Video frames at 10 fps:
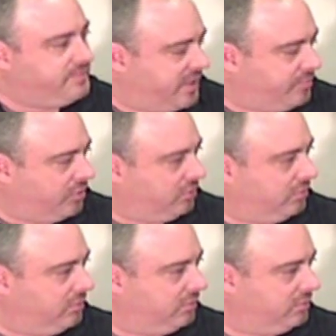these
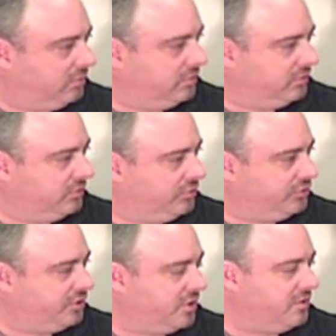people
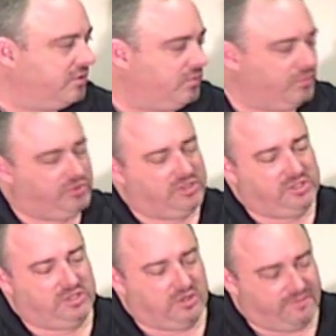
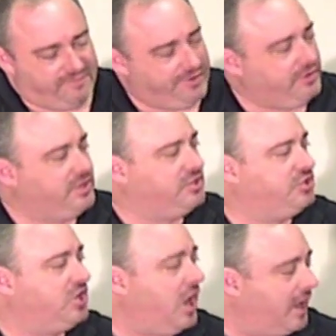to fill
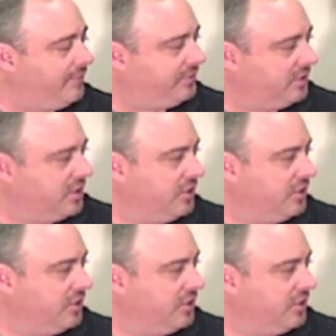these jobs.